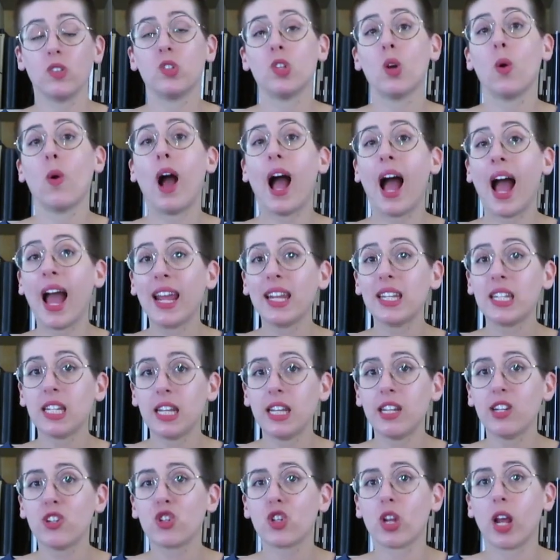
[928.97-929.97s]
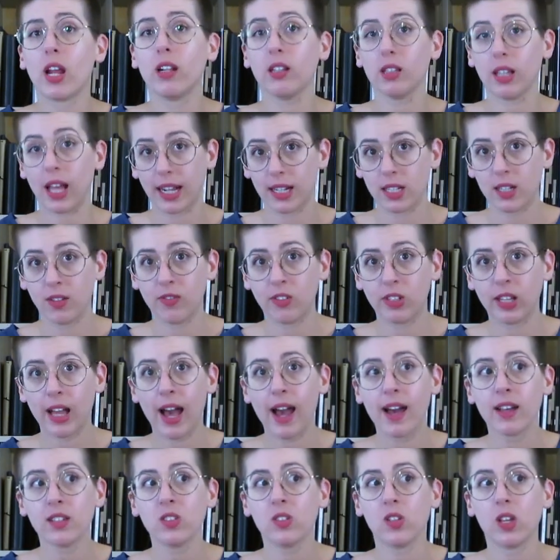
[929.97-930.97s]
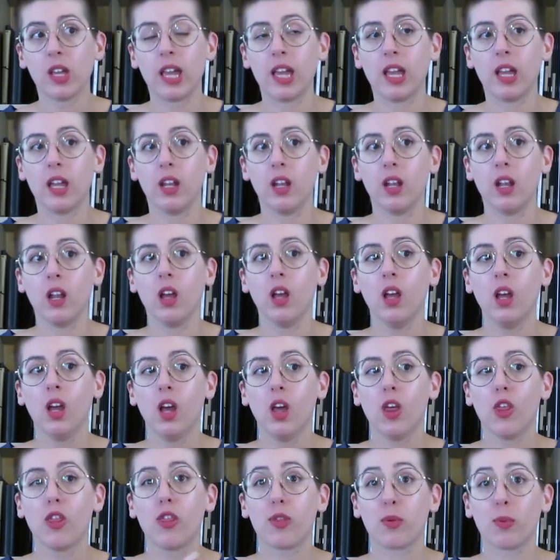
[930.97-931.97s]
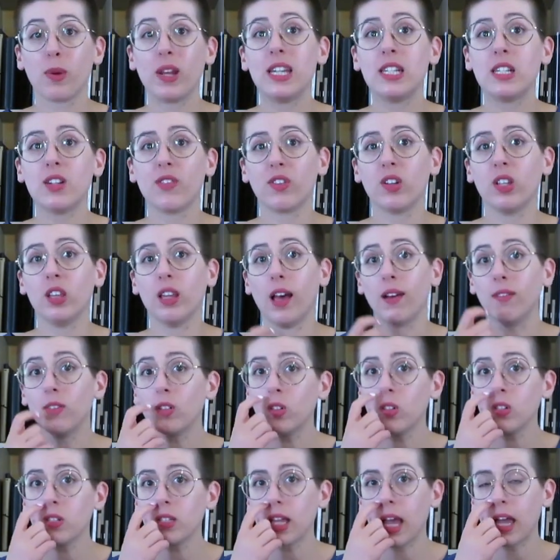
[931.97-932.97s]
So I teach an elective class in 3 different levels.